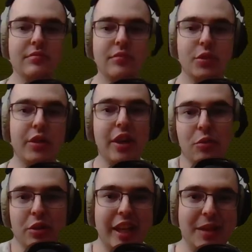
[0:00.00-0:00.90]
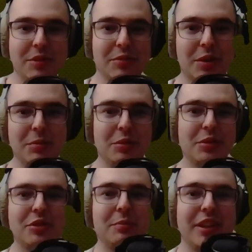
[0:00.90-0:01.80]
So the actual game with the Rumble
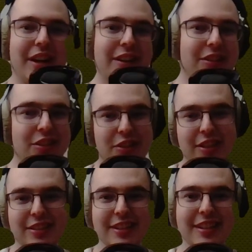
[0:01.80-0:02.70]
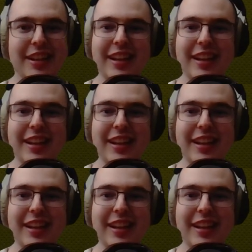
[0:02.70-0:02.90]
was a bit uninteresting.